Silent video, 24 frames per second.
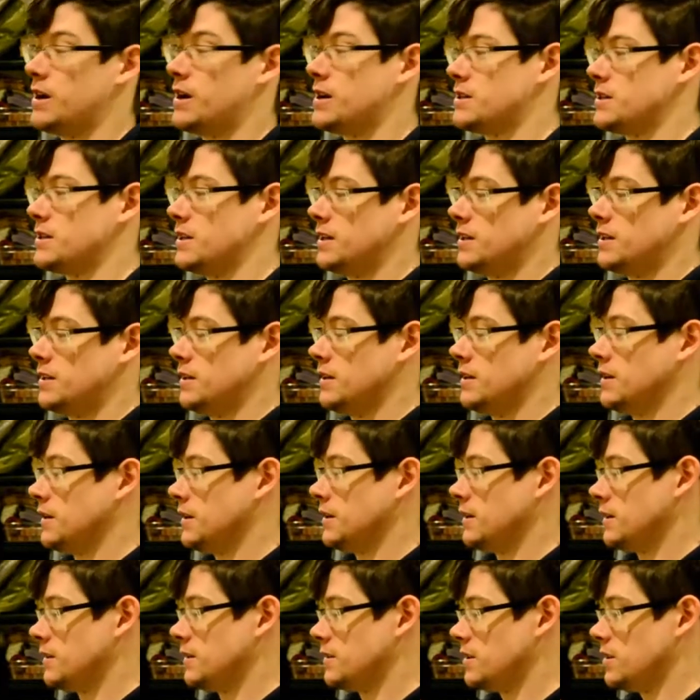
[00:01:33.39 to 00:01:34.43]
Actually,
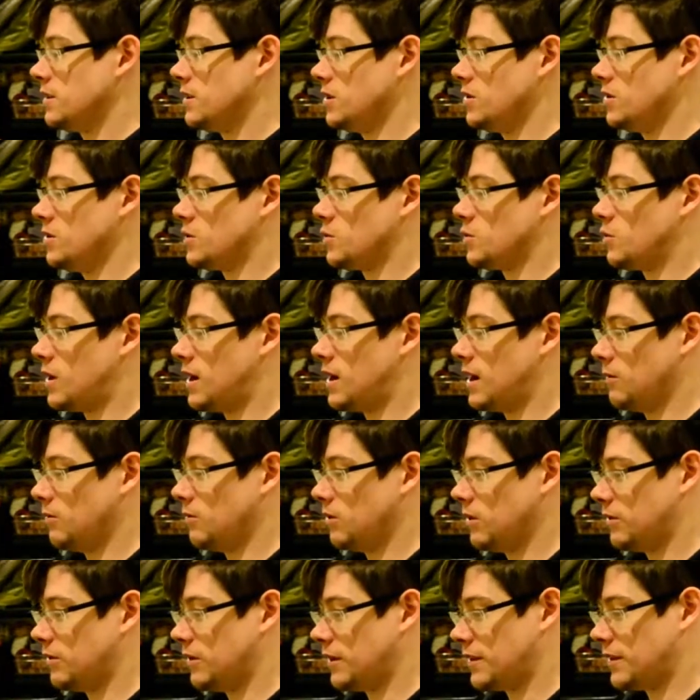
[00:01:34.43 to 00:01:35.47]
didn't use wire
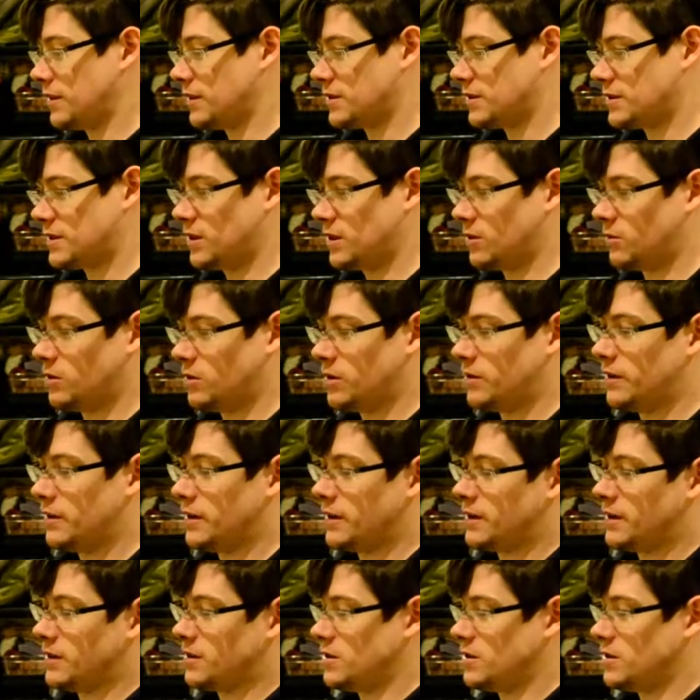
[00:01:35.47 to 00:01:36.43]
wool or anything, steel wool or anything.